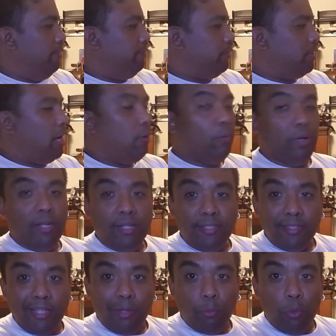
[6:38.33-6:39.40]
I forgot what
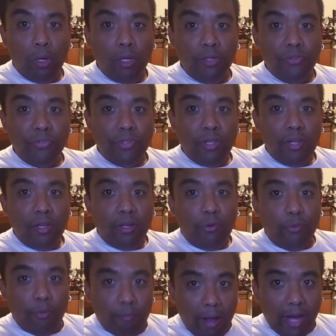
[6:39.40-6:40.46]
his name was.
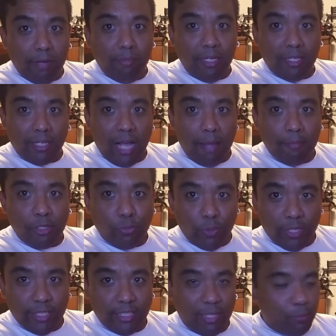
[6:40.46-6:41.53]
Remind me in the comments
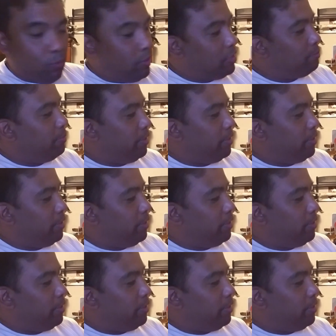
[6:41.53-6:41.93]
what his name was,